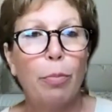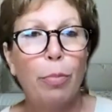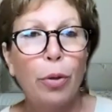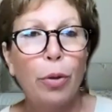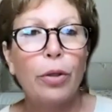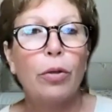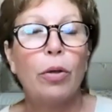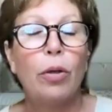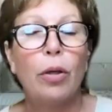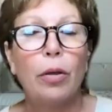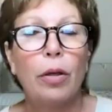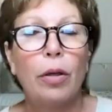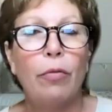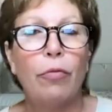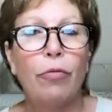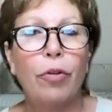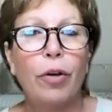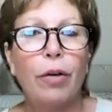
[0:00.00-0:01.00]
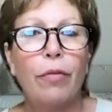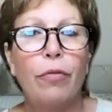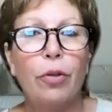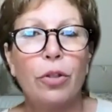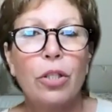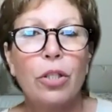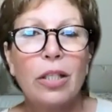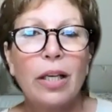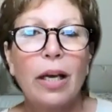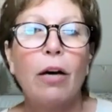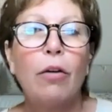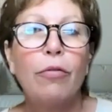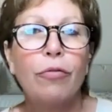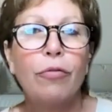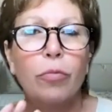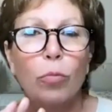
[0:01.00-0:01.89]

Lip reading: put in front of yourself,